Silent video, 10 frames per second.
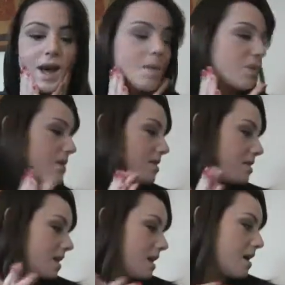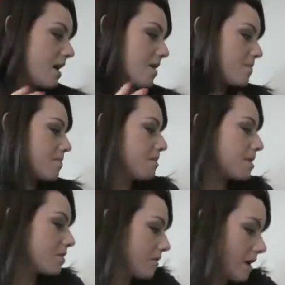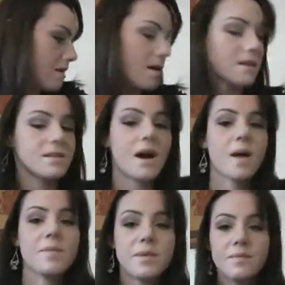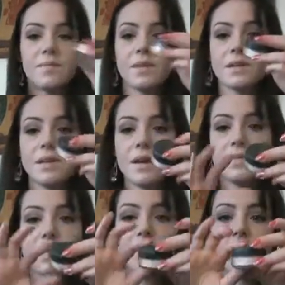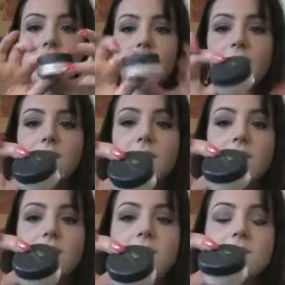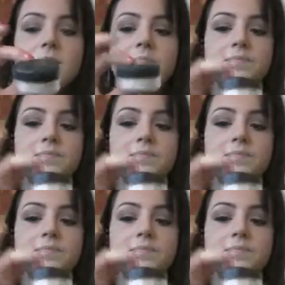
I put the mineral veil on top. It comes in a little thing like this,